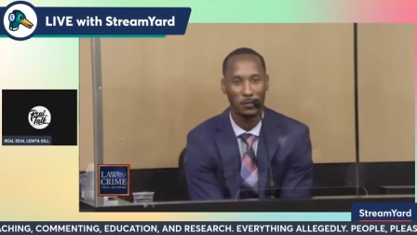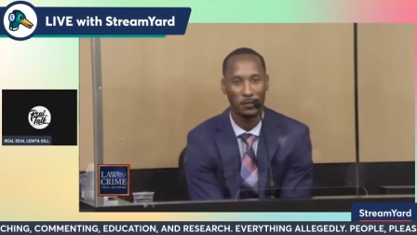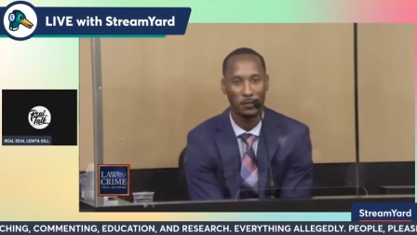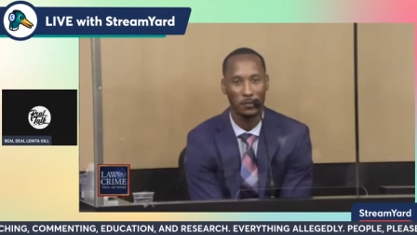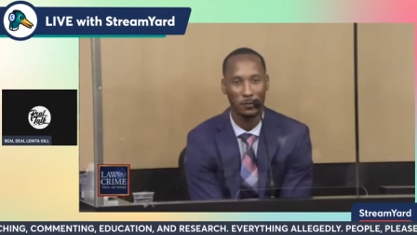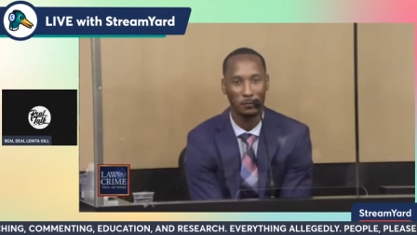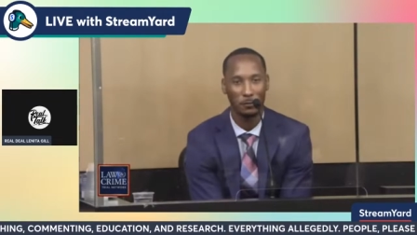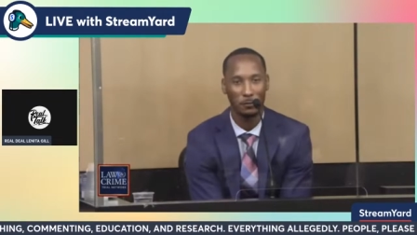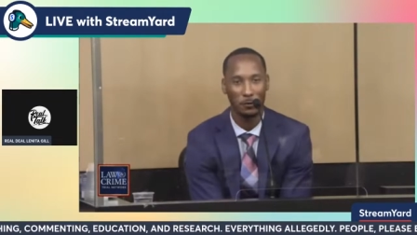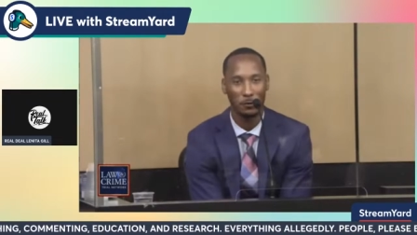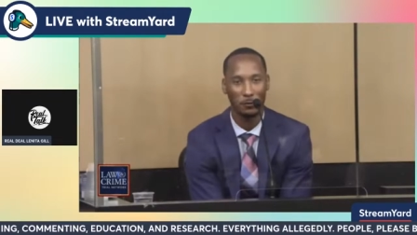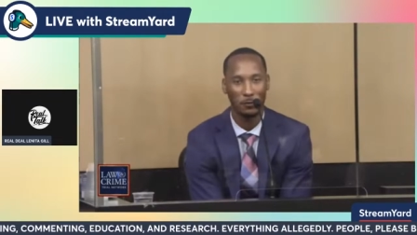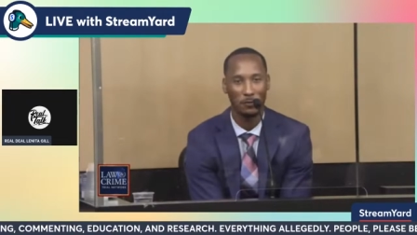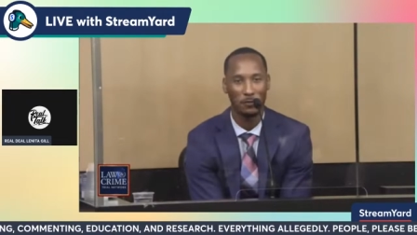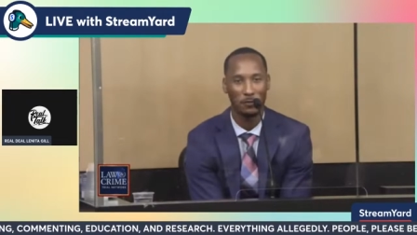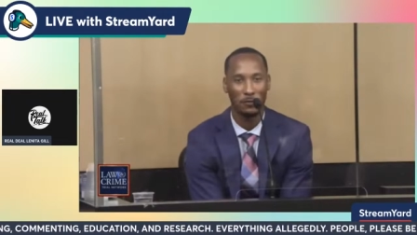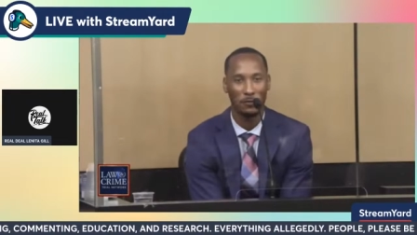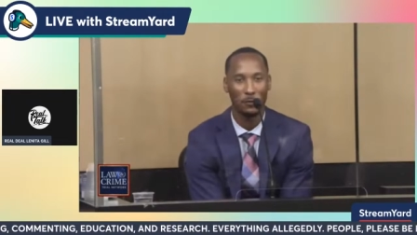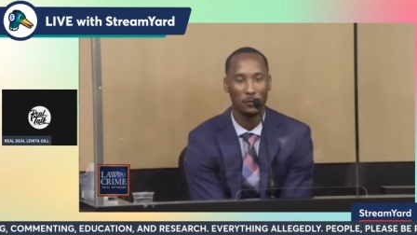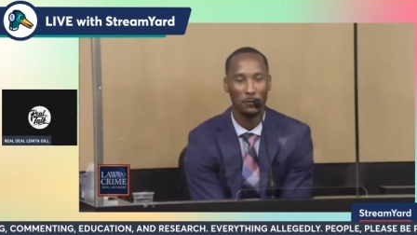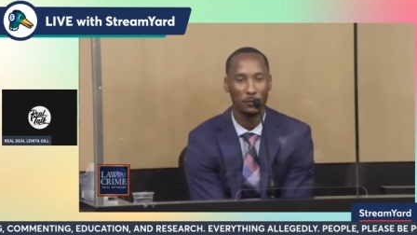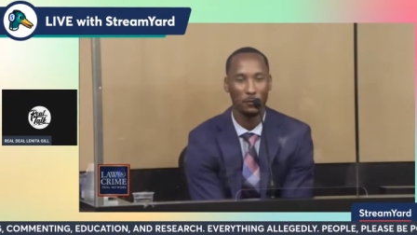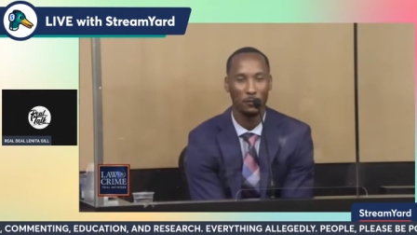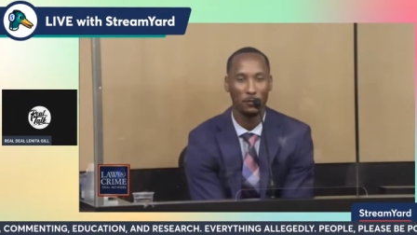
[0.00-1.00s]
and like,
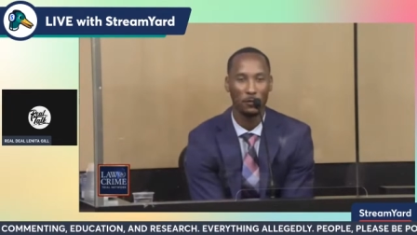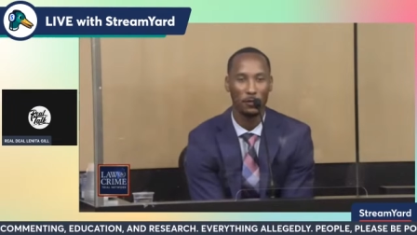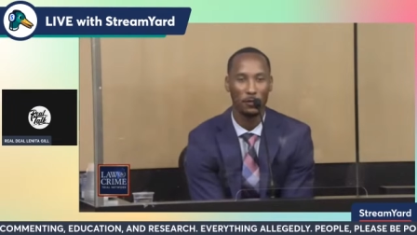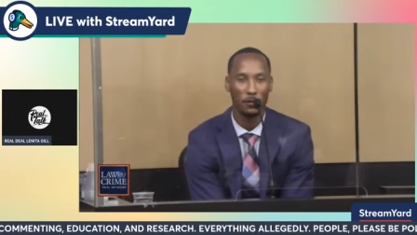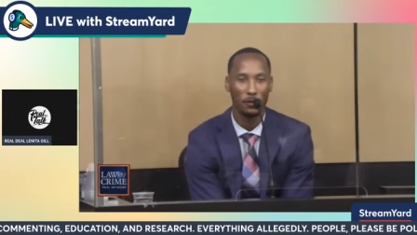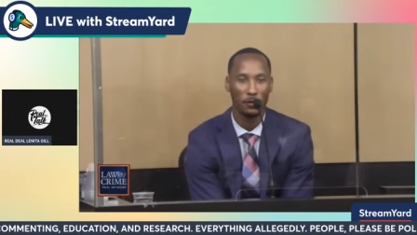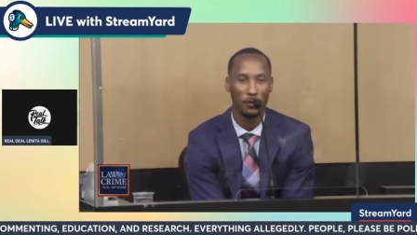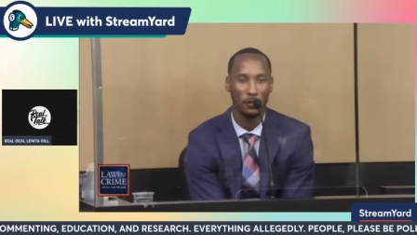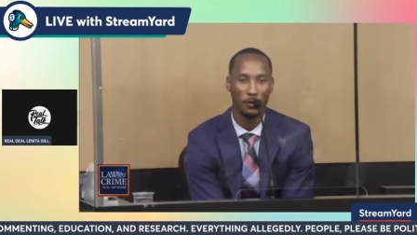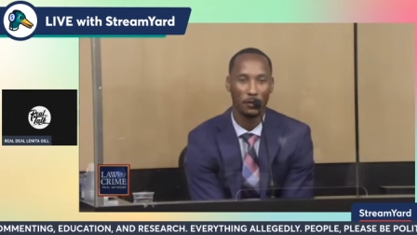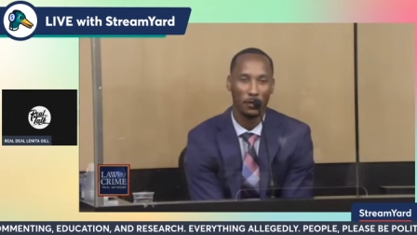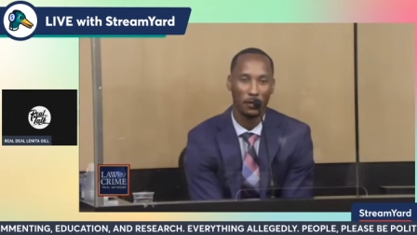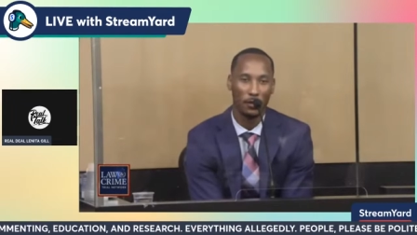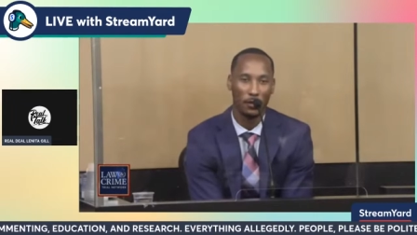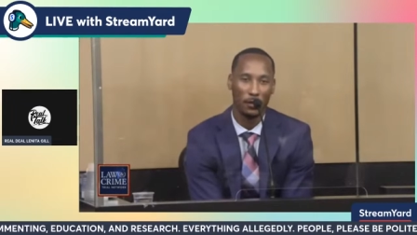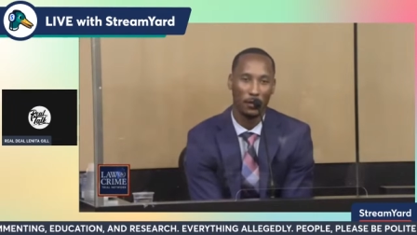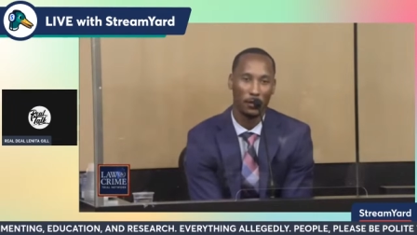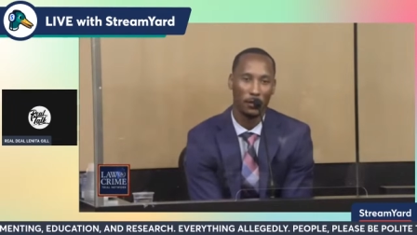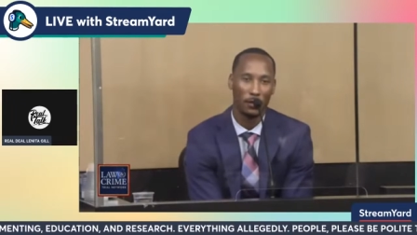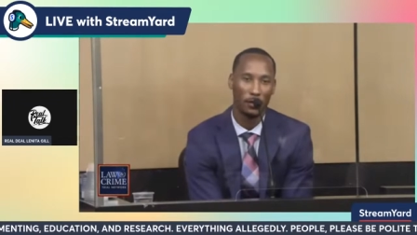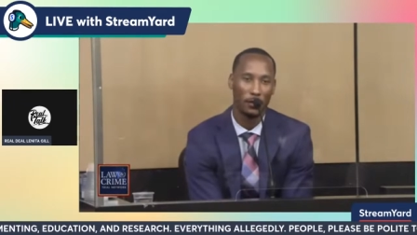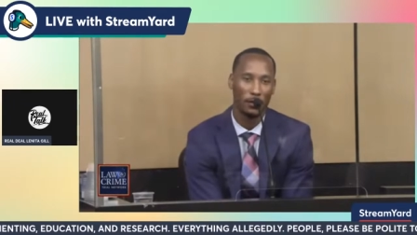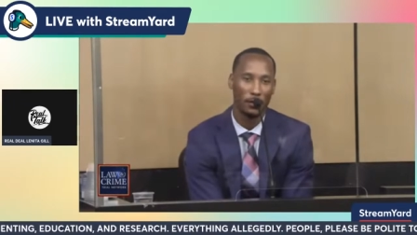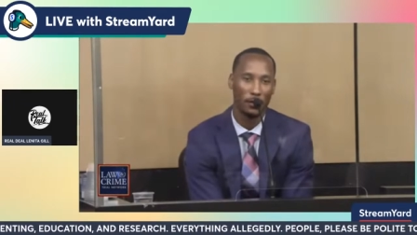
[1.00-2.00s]
man, you really just broke my
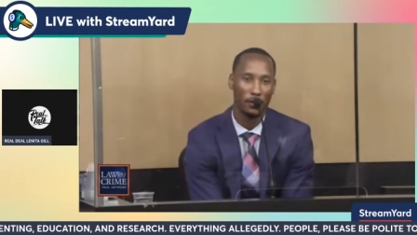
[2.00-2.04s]
phone.